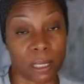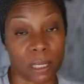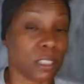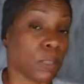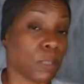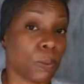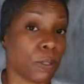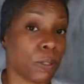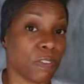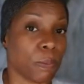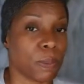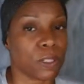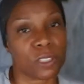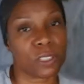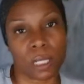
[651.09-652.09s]
support of a
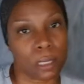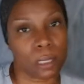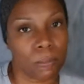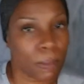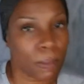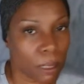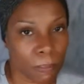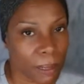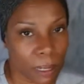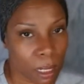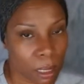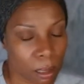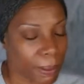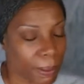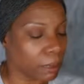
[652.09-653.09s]
mission that you may or may not
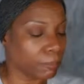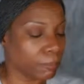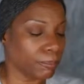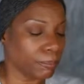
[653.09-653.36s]
know about.